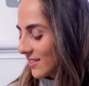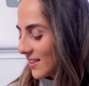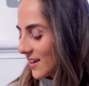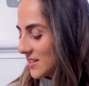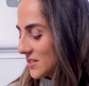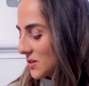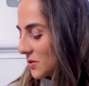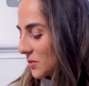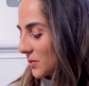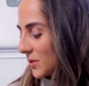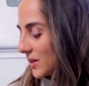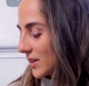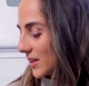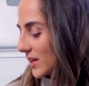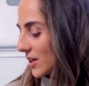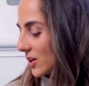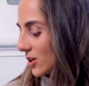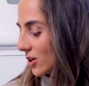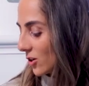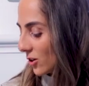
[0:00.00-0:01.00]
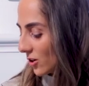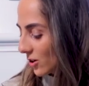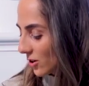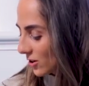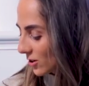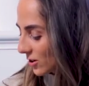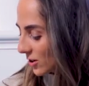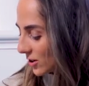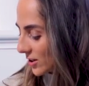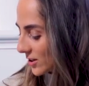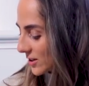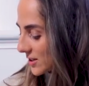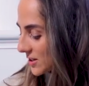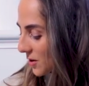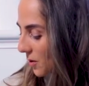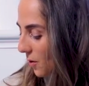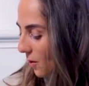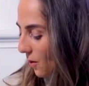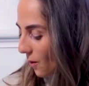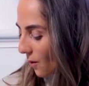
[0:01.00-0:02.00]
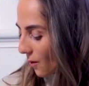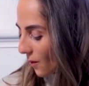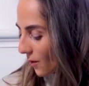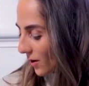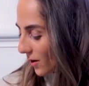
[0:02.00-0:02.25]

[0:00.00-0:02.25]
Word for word: These are really cute. Oh,